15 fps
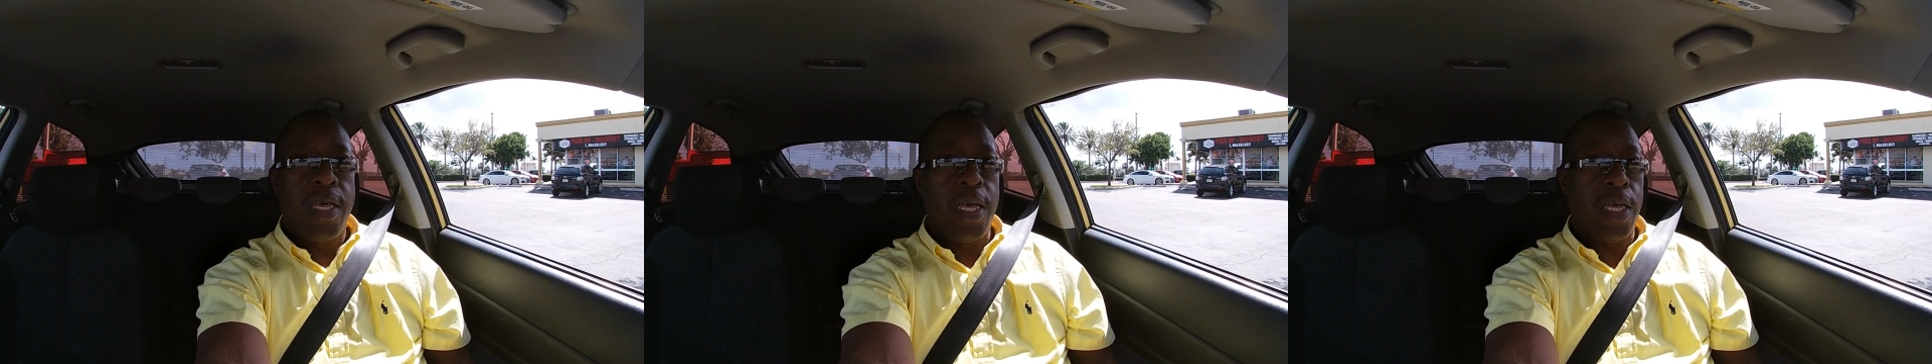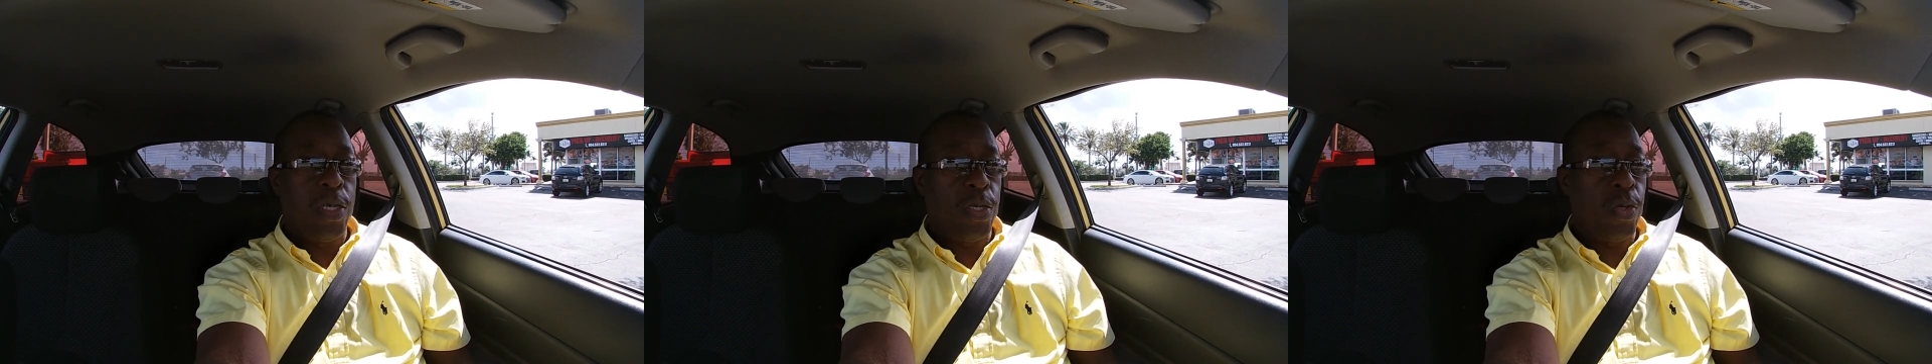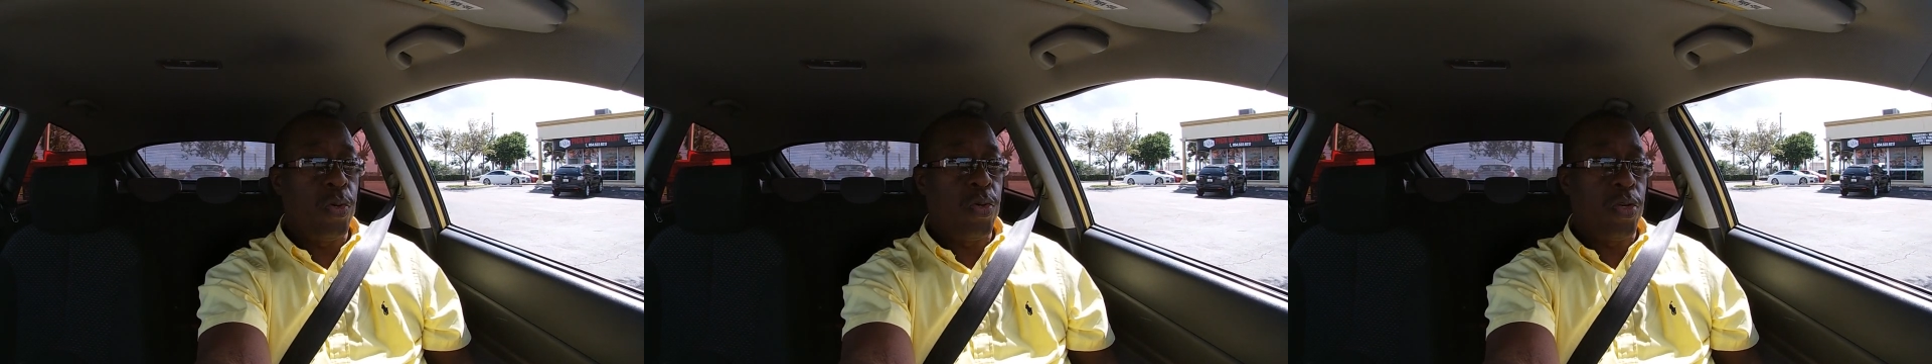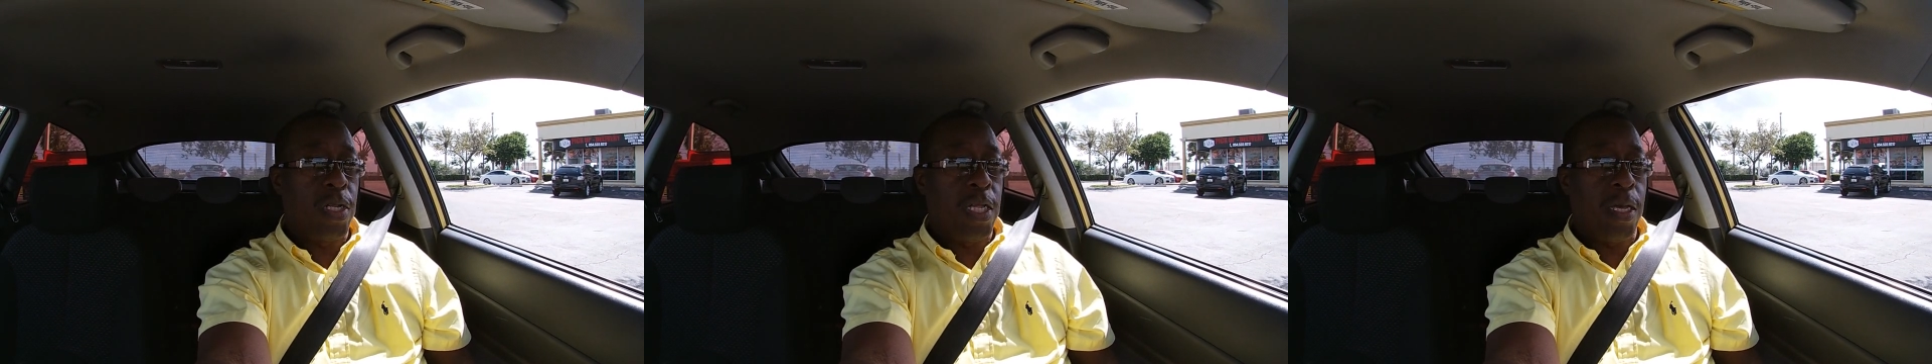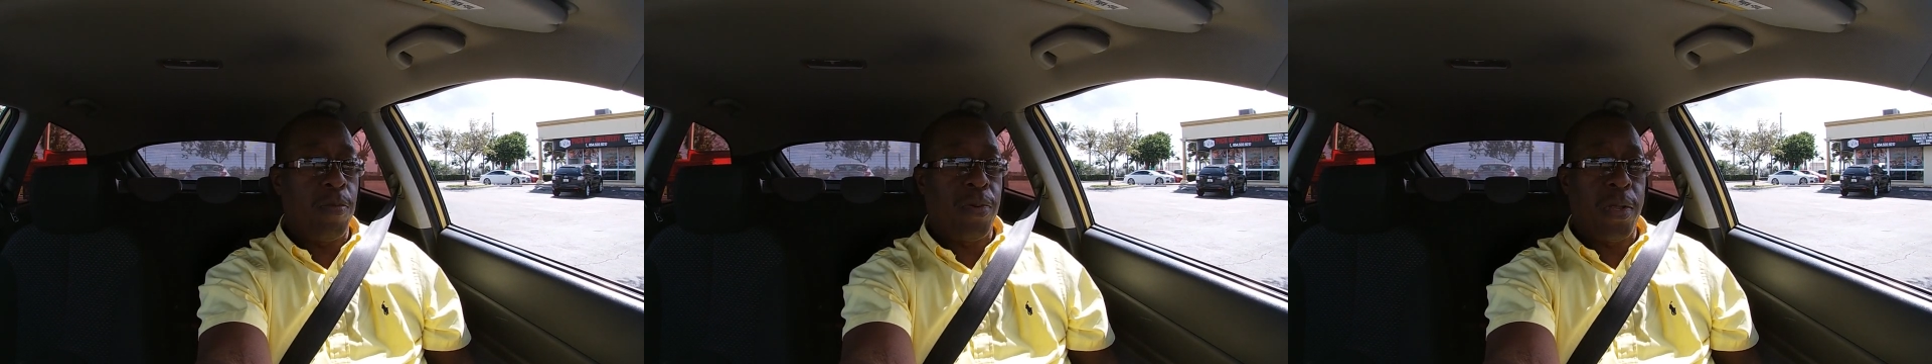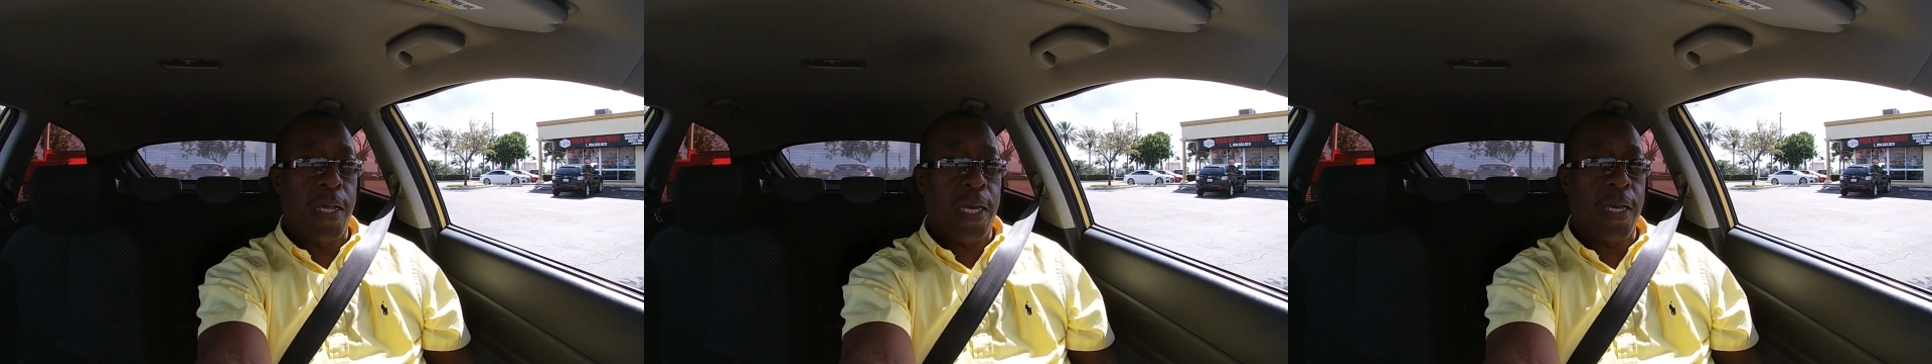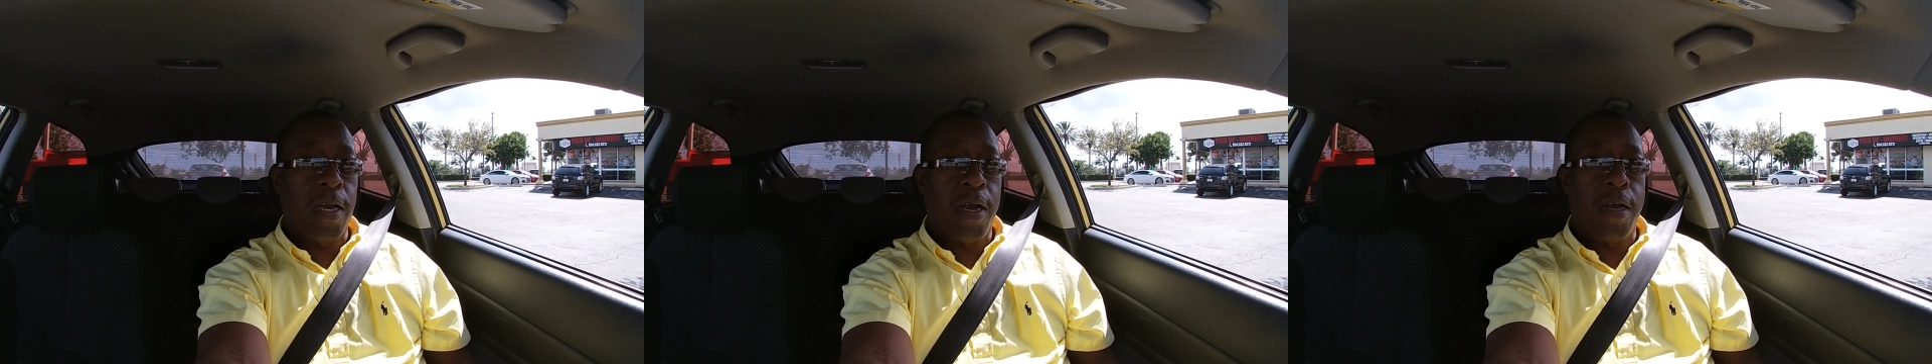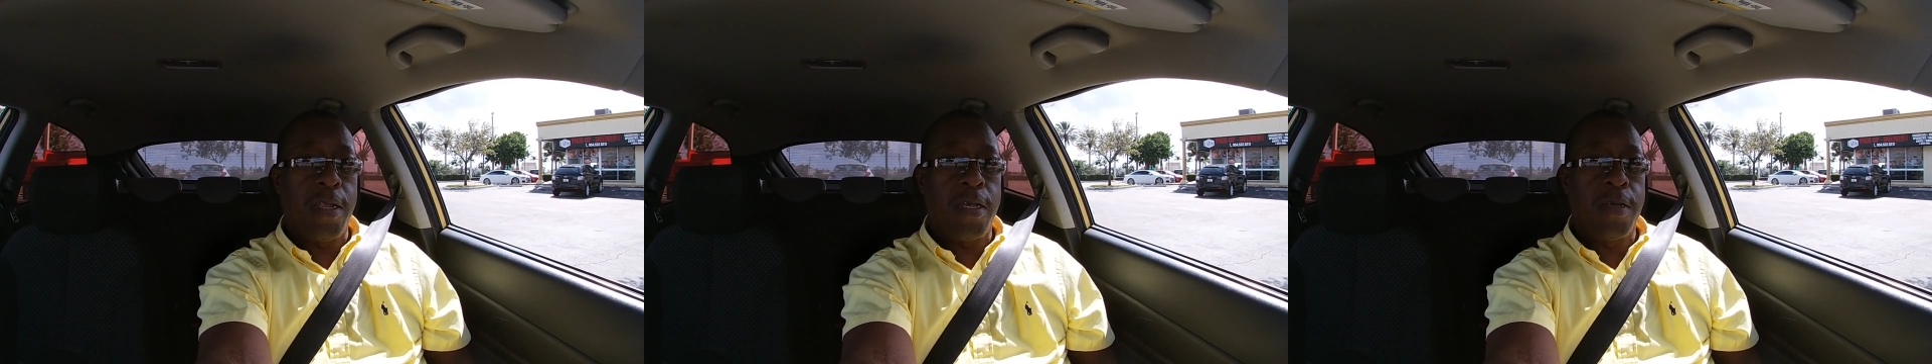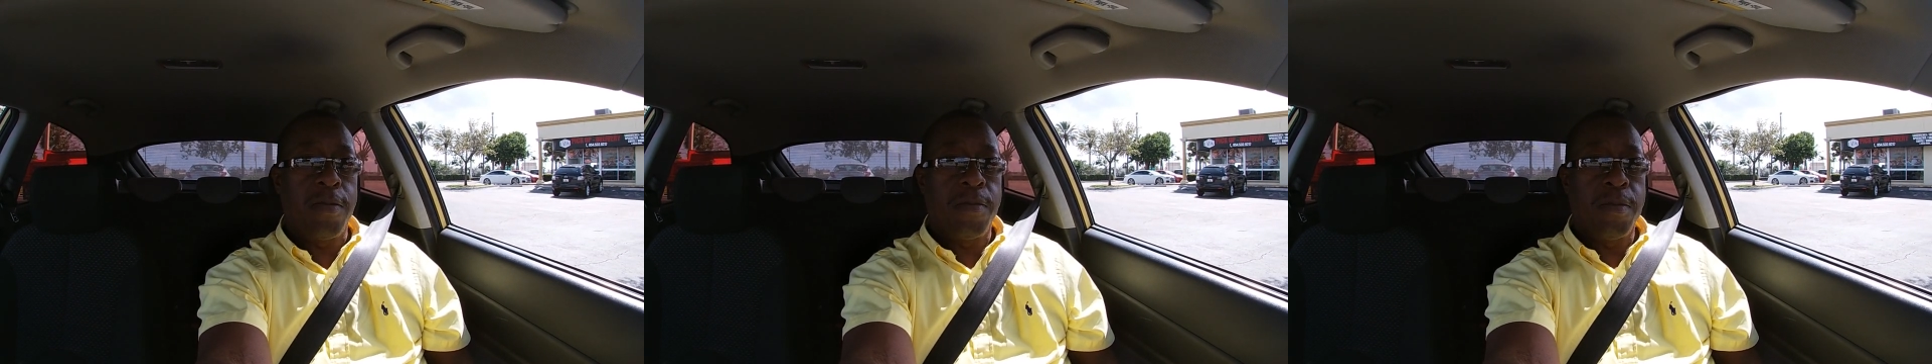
is usually pretty good.